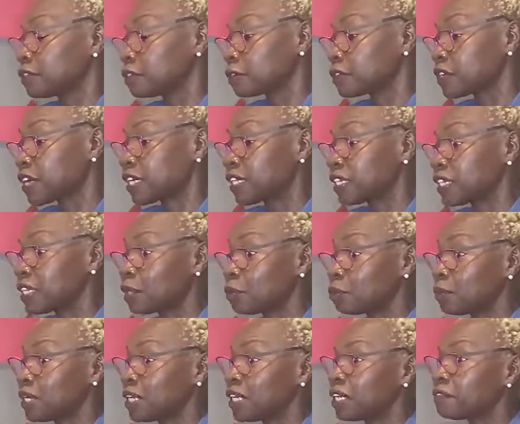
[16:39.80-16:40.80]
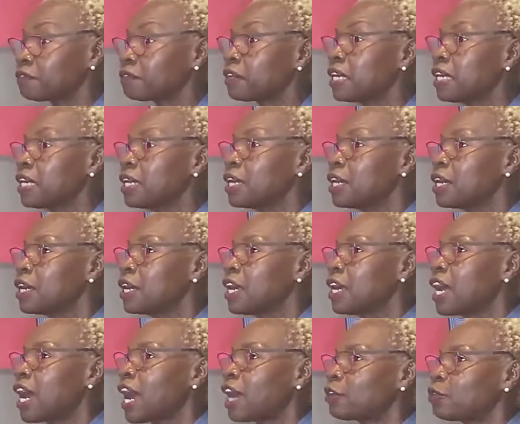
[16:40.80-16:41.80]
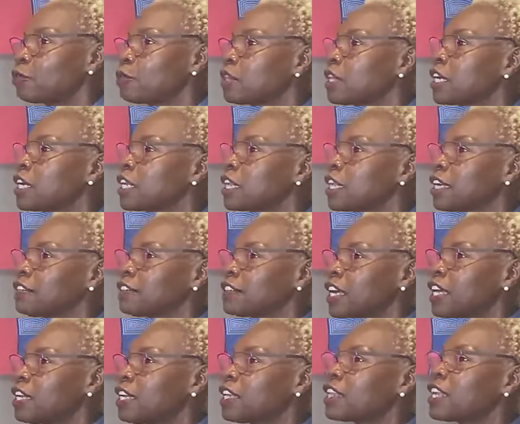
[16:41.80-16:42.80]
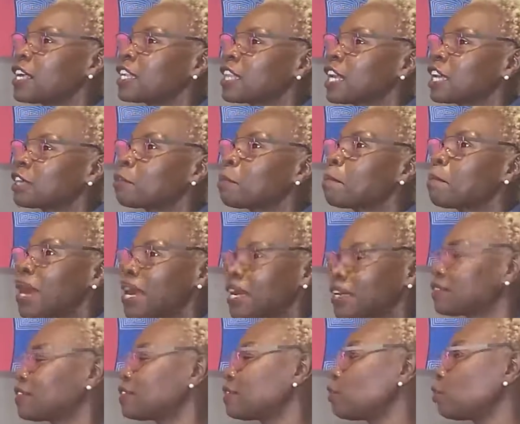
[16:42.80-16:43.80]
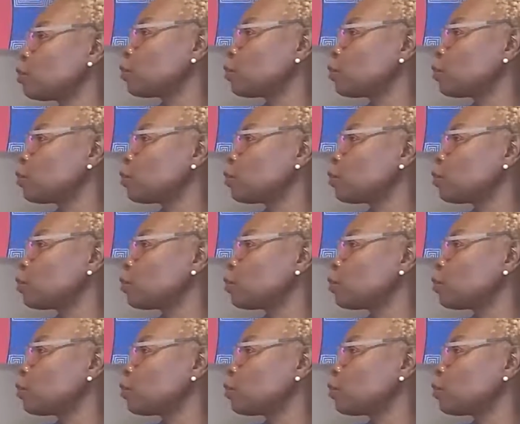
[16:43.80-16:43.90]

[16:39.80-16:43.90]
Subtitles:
and society that we live, I don't think there's anything that marks